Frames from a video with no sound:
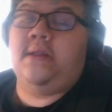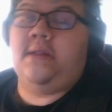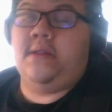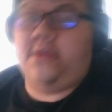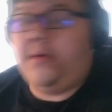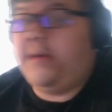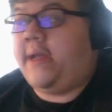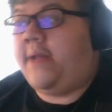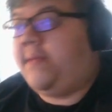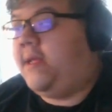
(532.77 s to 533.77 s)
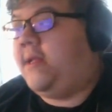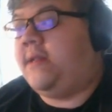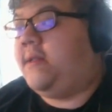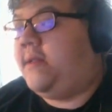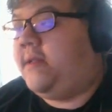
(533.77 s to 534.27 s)
Don't at me.
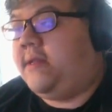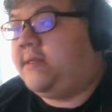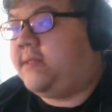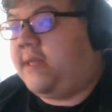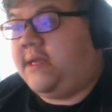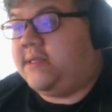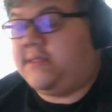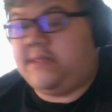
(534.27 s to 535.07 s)
This thing is